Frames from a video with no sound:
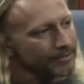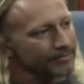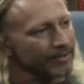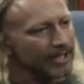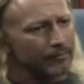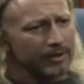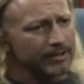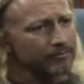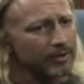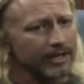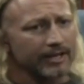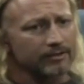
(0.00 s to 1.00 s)
It was fun. And
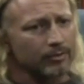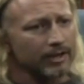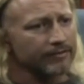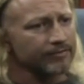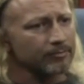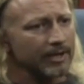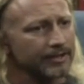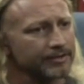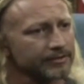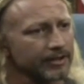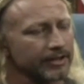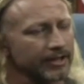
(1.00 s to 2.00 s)
we had quite a few
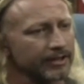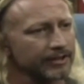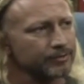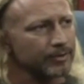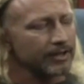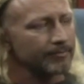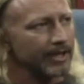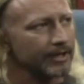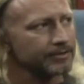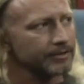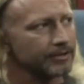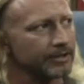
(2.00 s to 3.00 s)
matches on the Indies. We had a
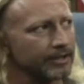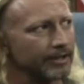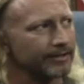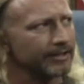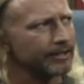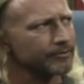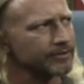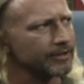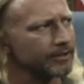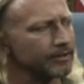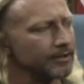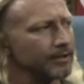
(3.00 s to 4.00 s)
match in the, I think it was
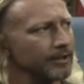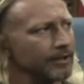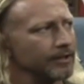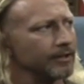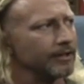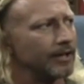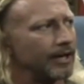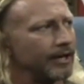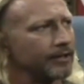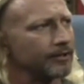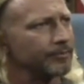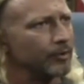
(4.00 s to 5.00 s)
the
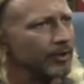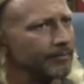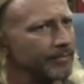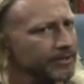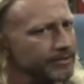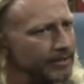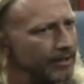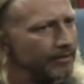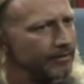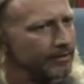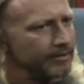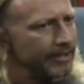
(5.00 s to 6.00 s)
IWA
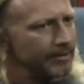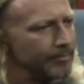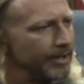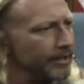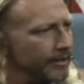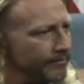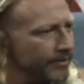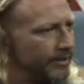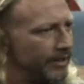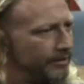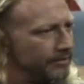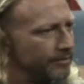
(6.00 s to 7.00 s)
Mid-South, the Ted Petty
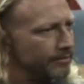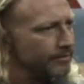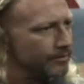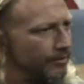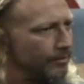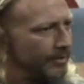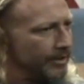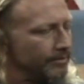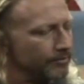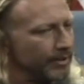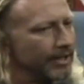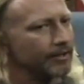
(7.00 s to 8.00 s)
Invitational Tournament.
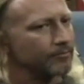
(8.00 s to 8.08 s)
We